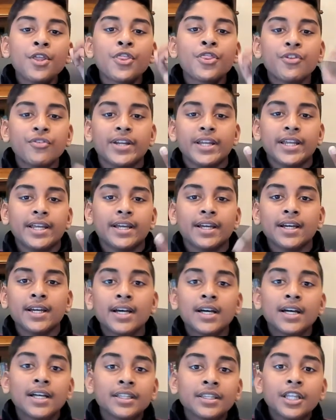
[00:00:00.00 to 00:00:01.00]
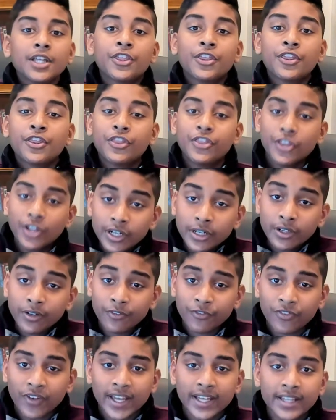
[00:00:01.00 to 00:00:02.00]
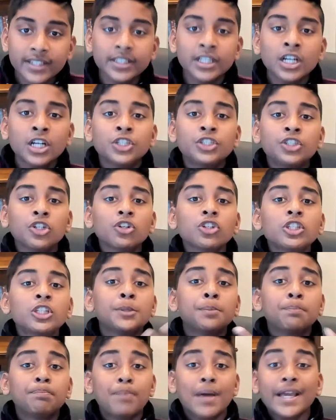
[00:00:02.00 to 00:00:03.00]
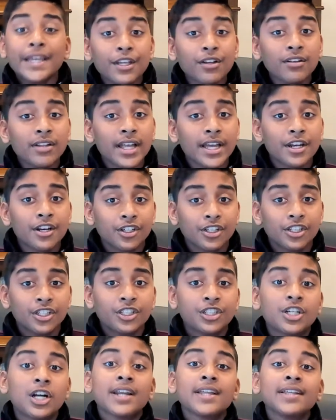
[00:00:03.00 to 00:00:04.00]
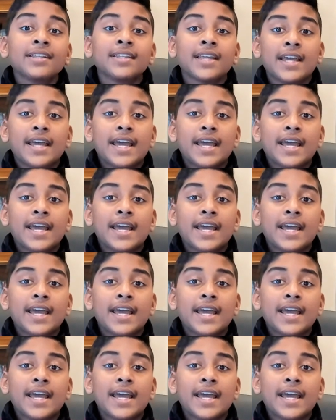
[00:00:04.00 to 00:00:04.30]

3, the third phase shows speculators starting to